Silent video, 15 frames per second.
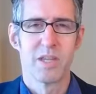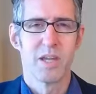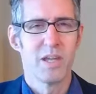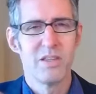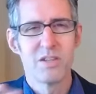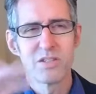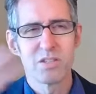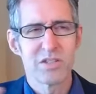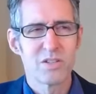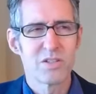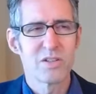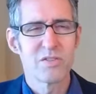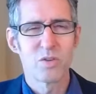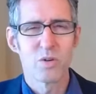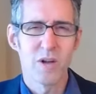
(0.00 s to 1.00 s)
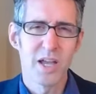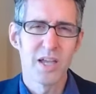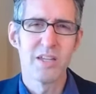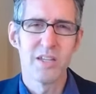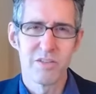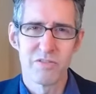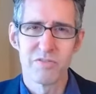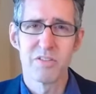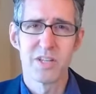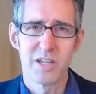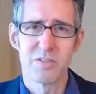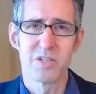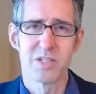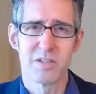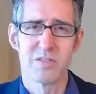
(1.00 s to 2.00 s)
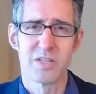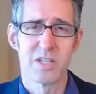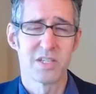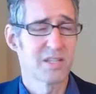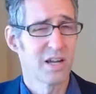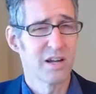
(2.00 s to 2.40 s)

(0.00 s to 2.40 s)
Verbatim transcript: And there's, there's a variety of flavors of this.